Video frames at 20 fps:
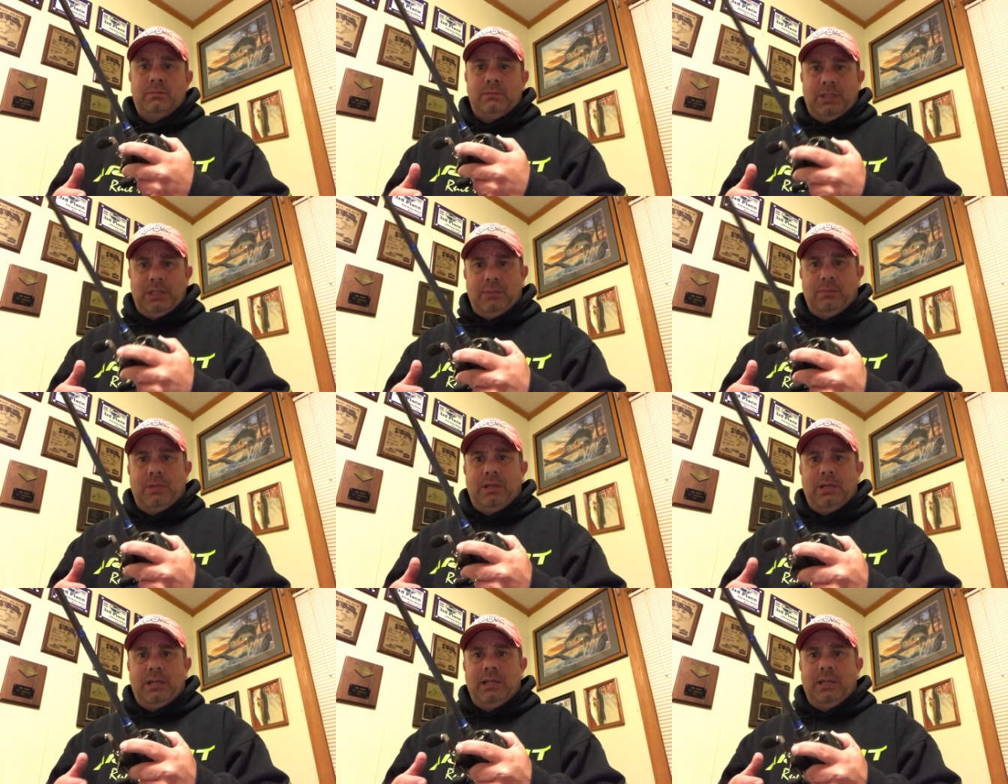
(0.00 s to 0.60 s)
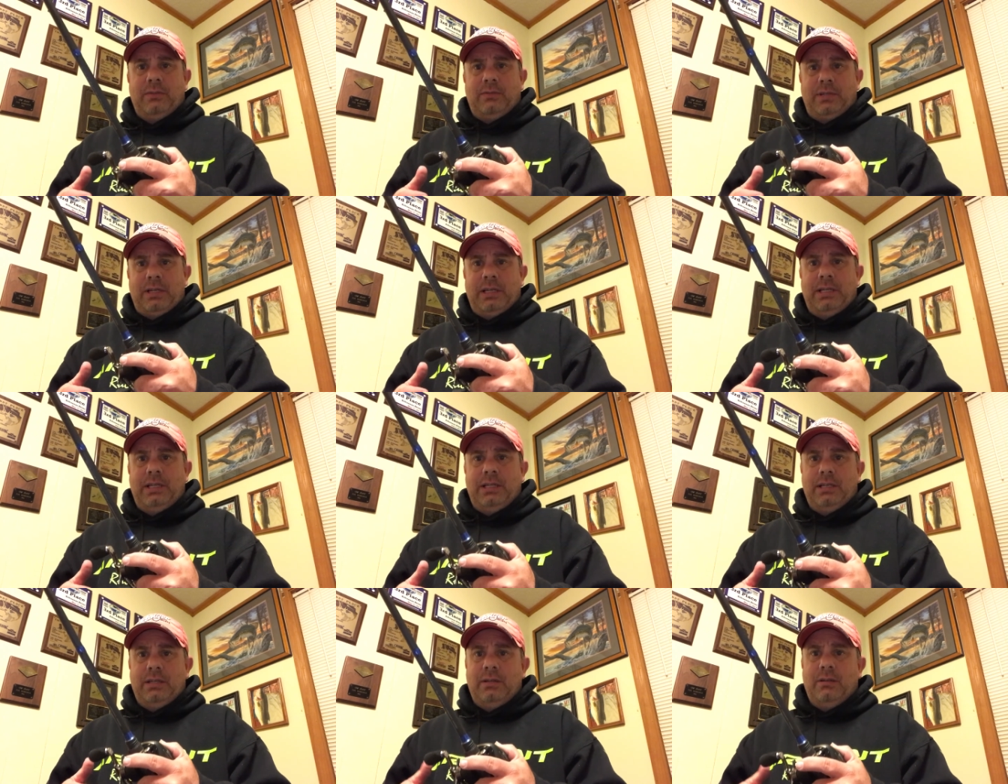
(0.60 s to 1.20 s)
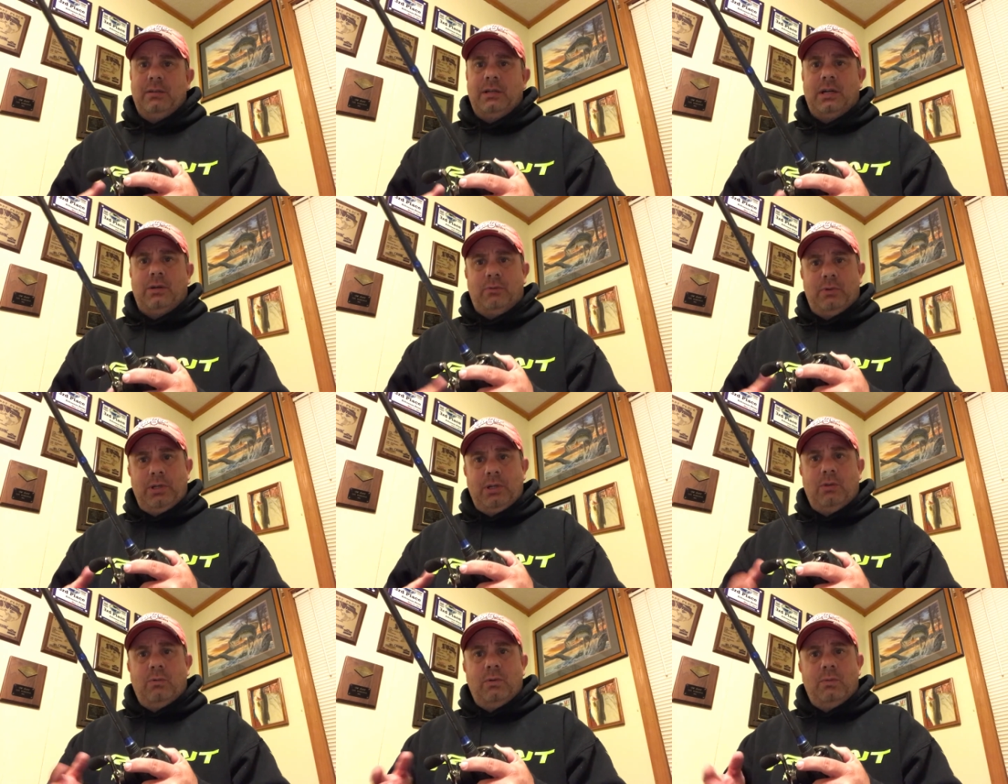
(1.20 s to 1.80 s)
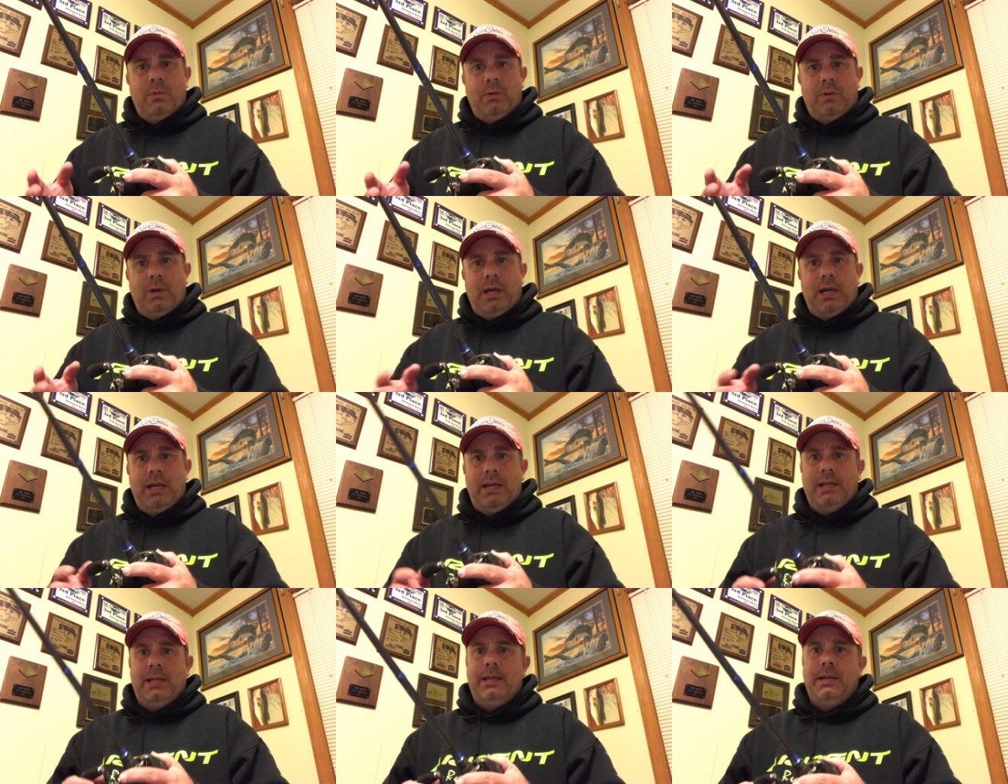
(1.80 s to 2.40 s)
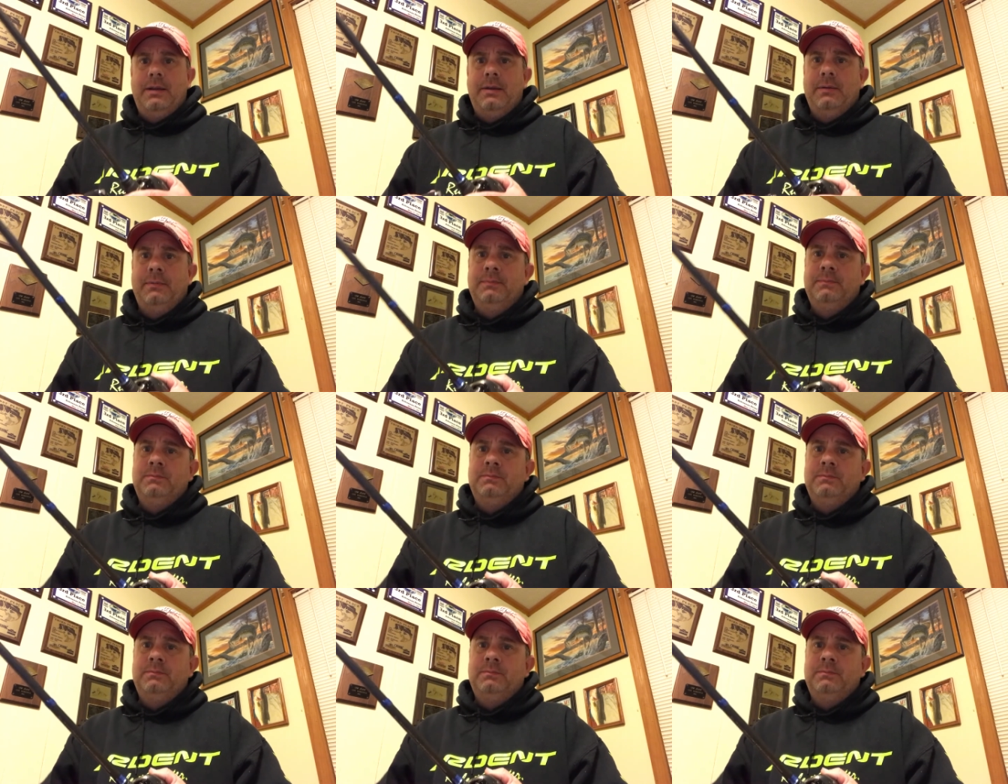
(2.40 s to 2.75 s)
in my left hand. I reel with my right hand.